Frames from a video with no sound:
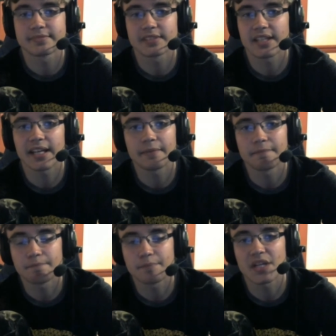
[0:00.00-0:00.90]
a
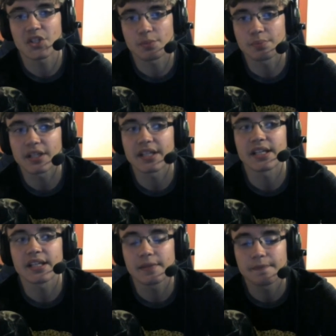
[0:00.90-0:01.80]
major
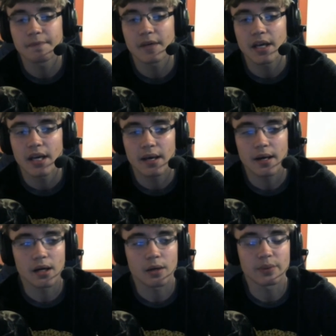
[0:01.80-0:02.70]
play. Uh,